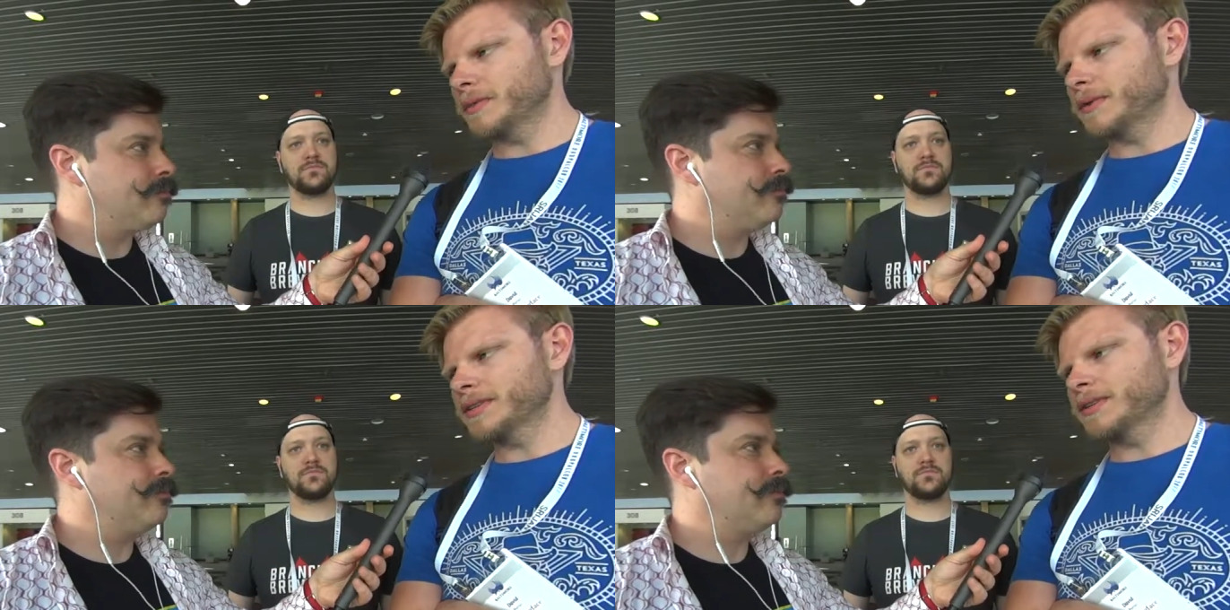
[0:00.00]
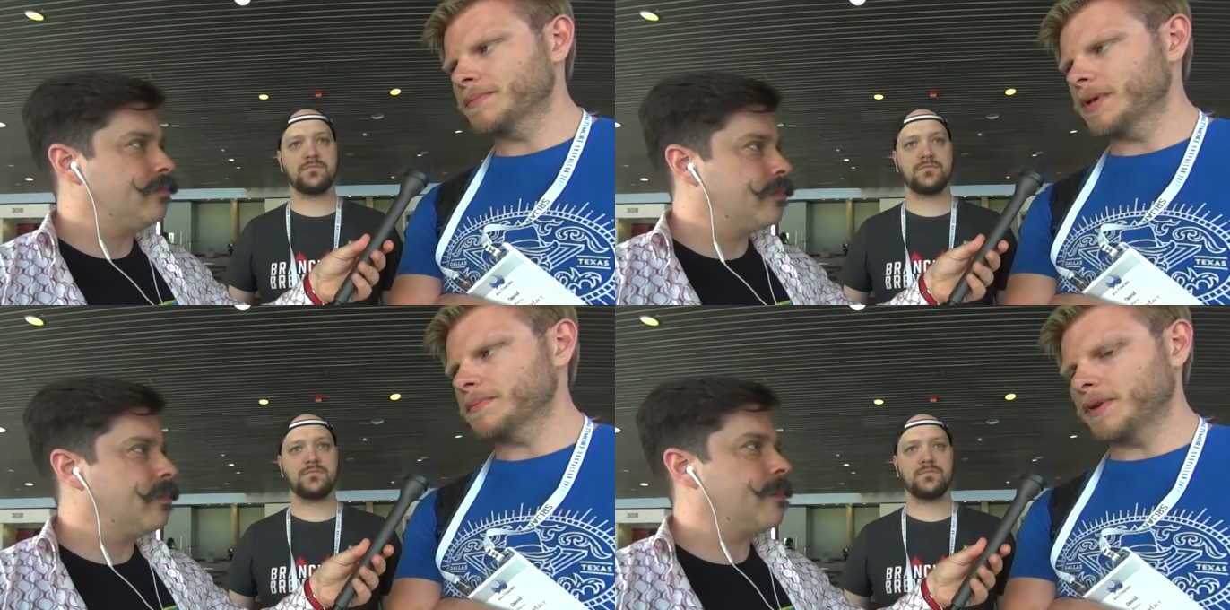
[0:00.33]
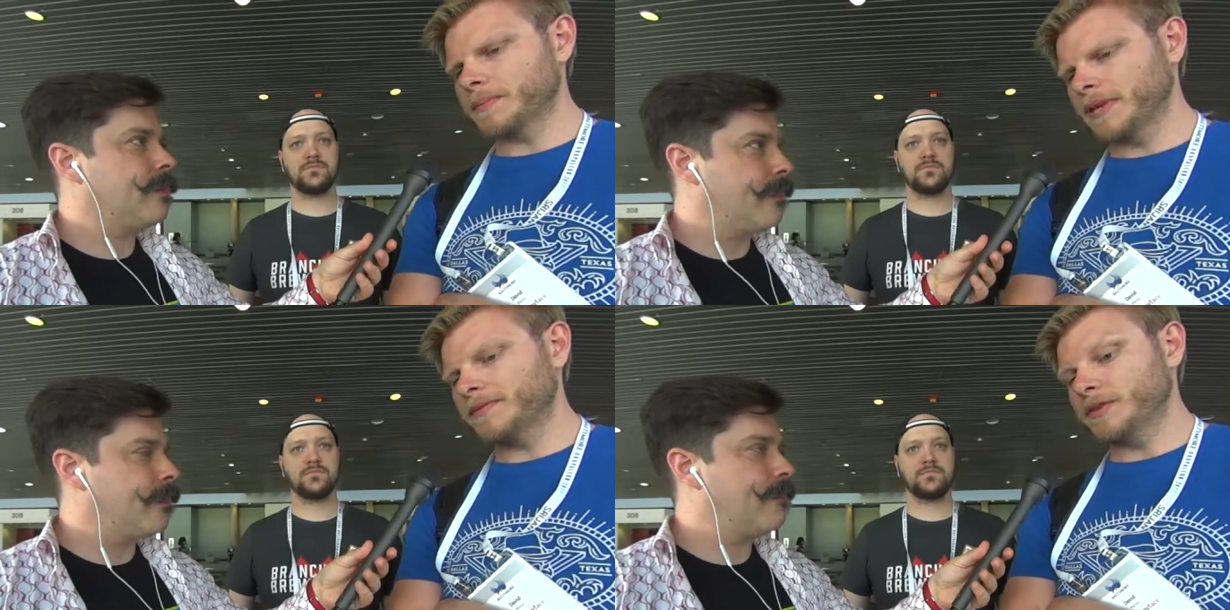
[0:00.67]
Speaker 1: the rest of the
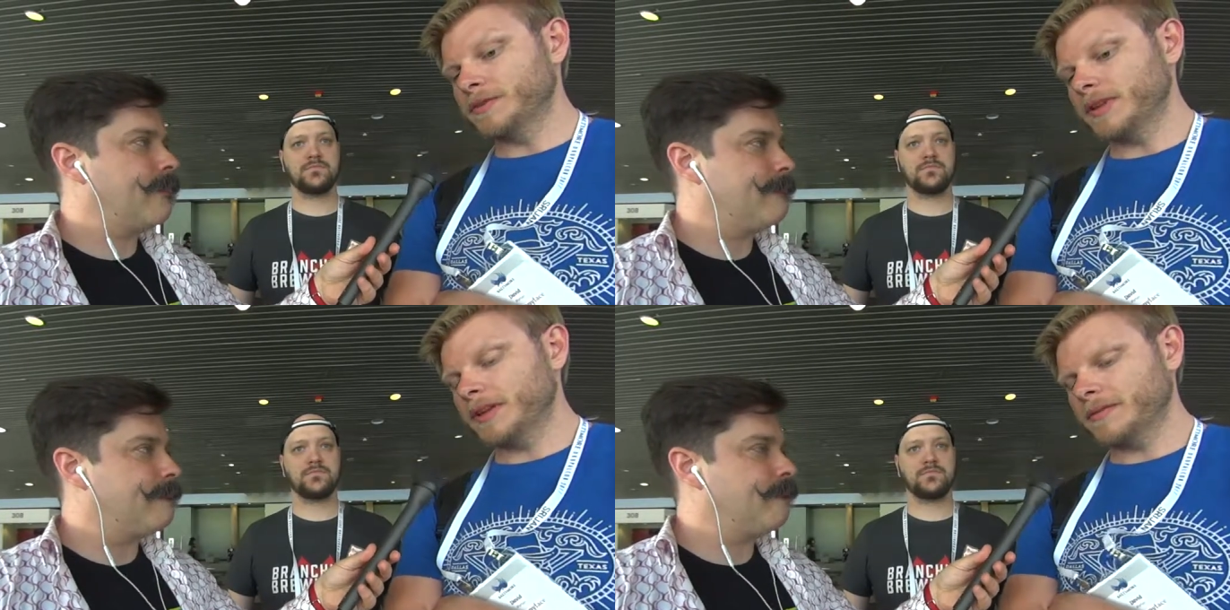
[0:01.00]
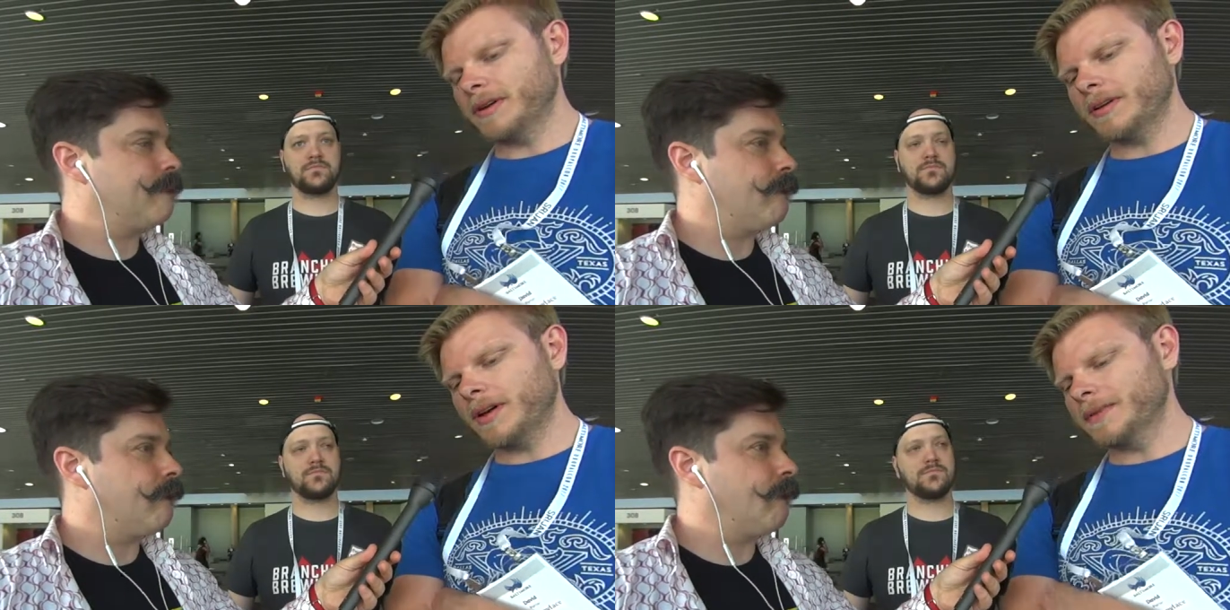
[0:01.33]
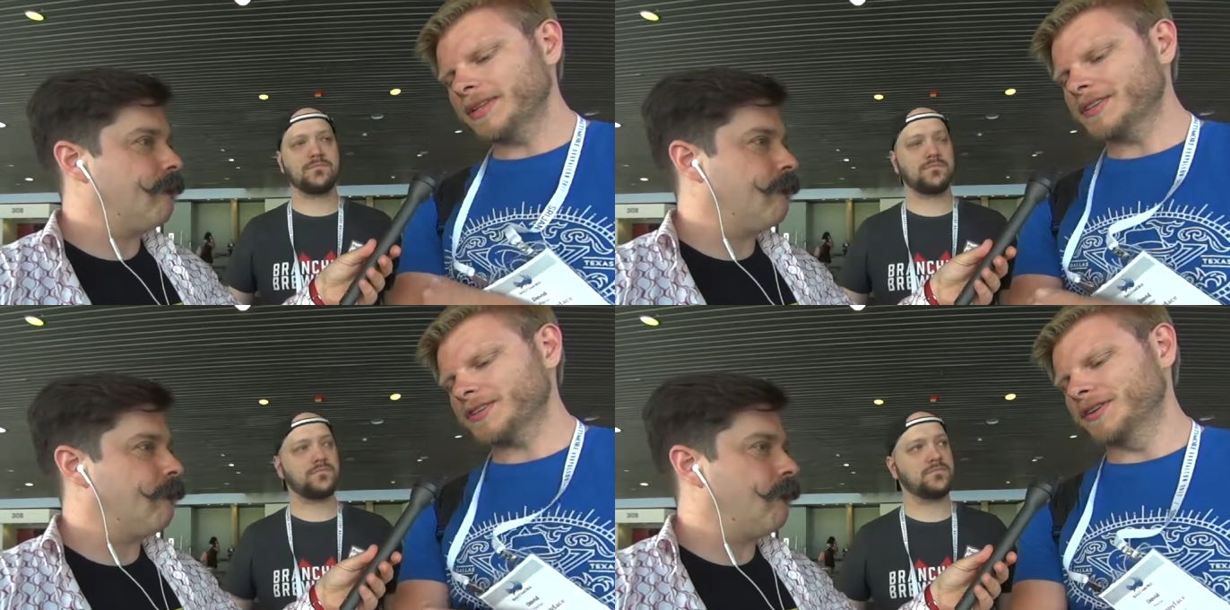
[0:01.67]
people. I mean, if you, I
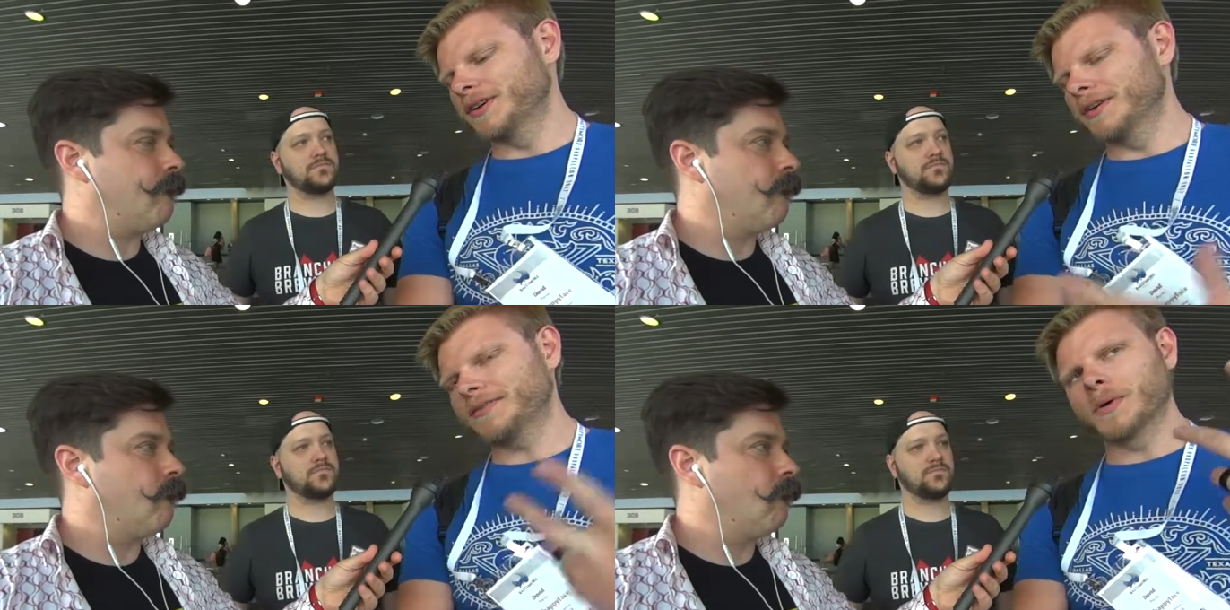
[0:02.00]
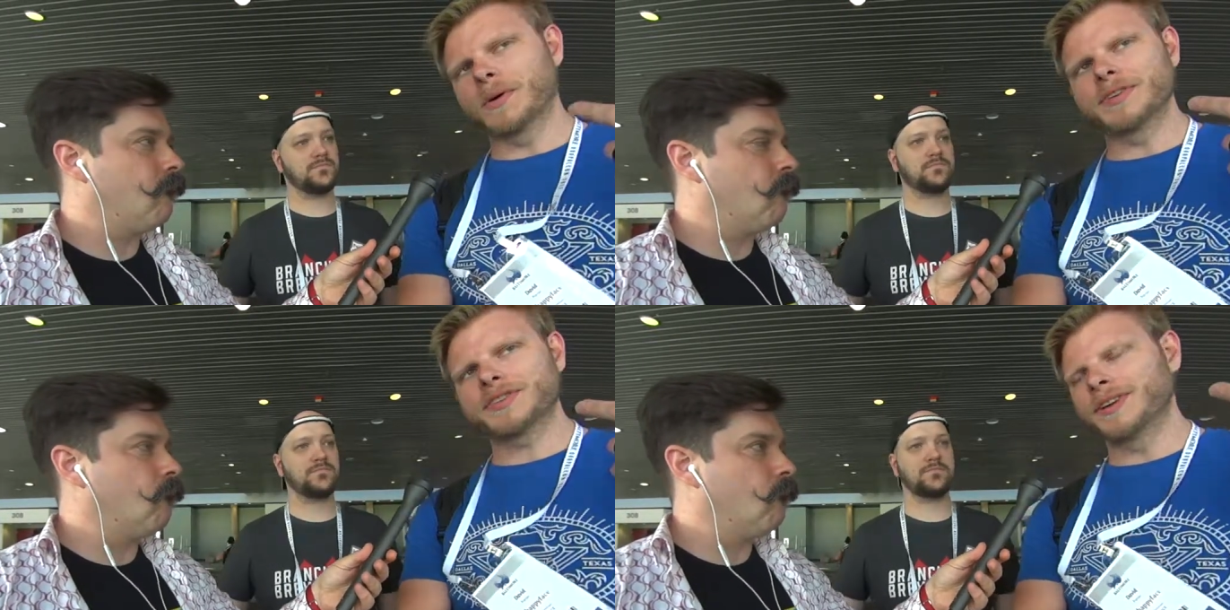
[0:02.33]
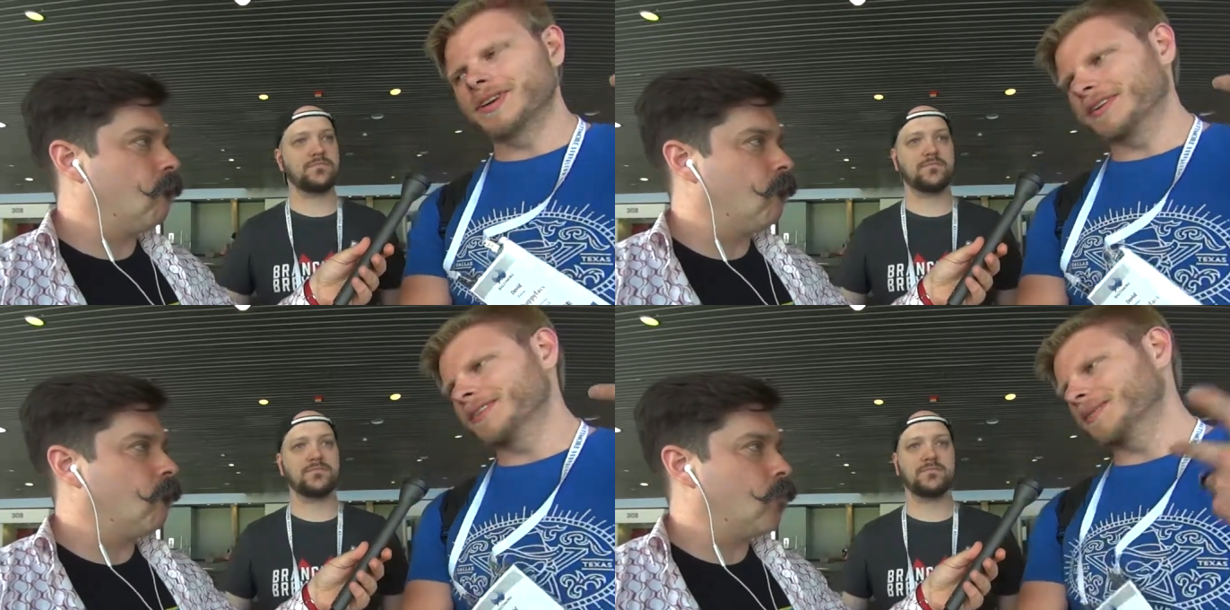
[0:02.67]
mean, unless you know, of course,
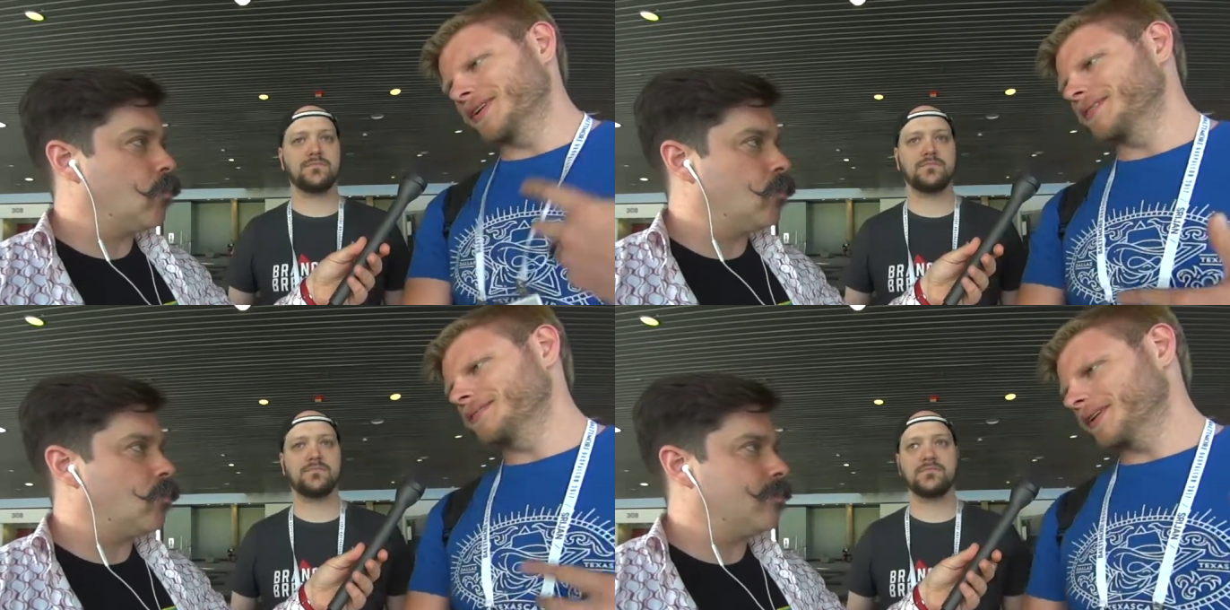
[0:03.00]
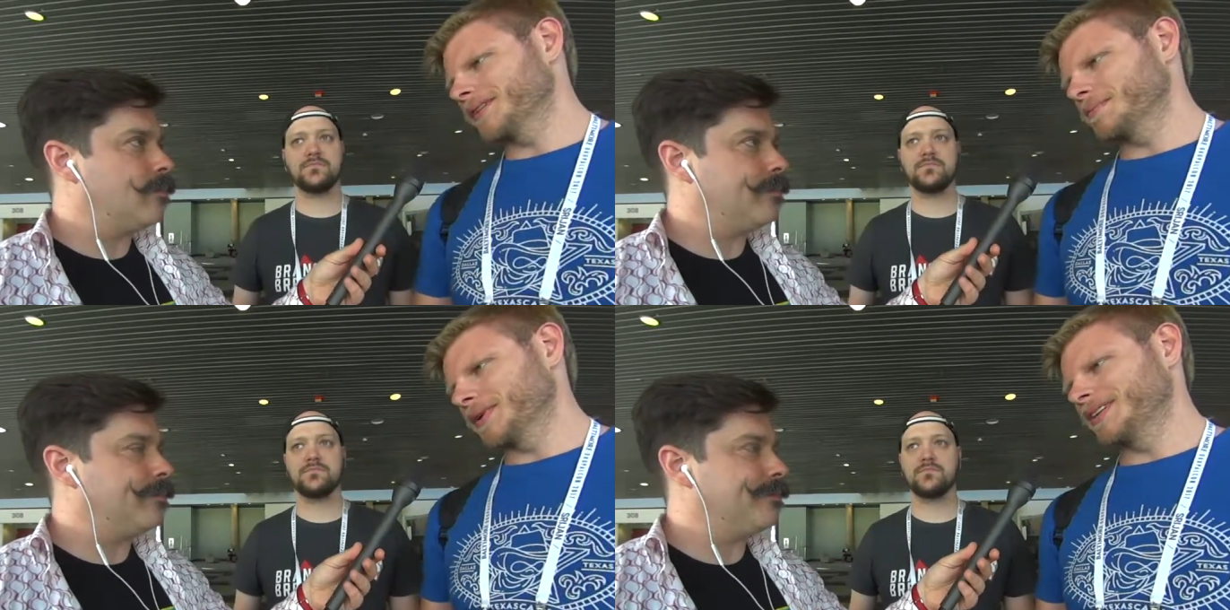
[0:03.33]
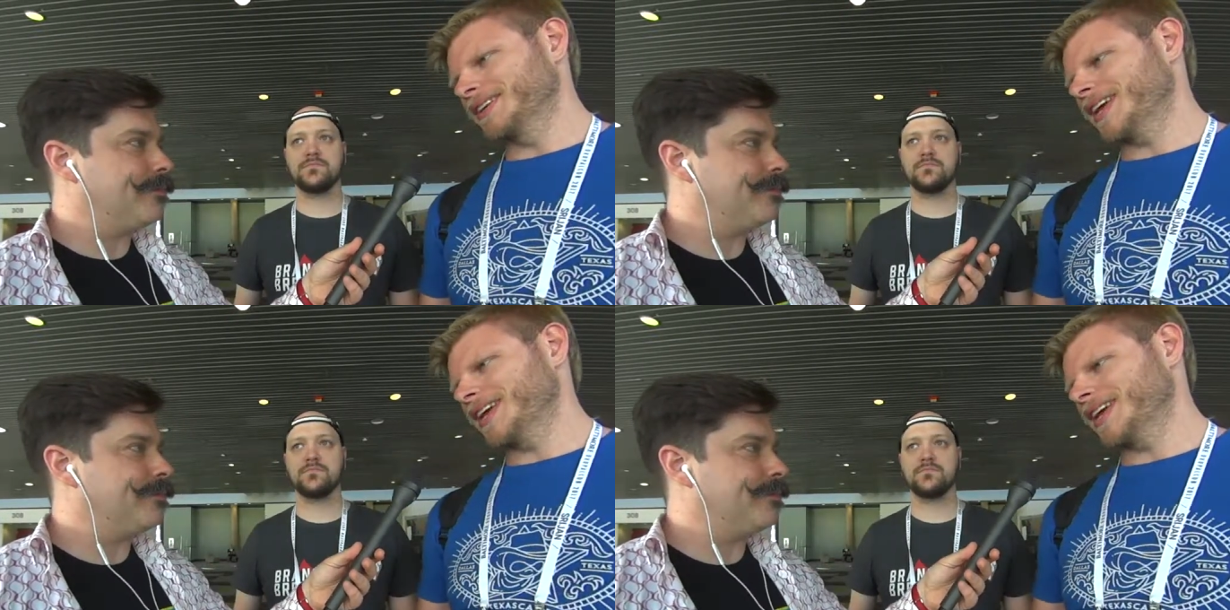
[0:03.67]
you know, you're one of the like the big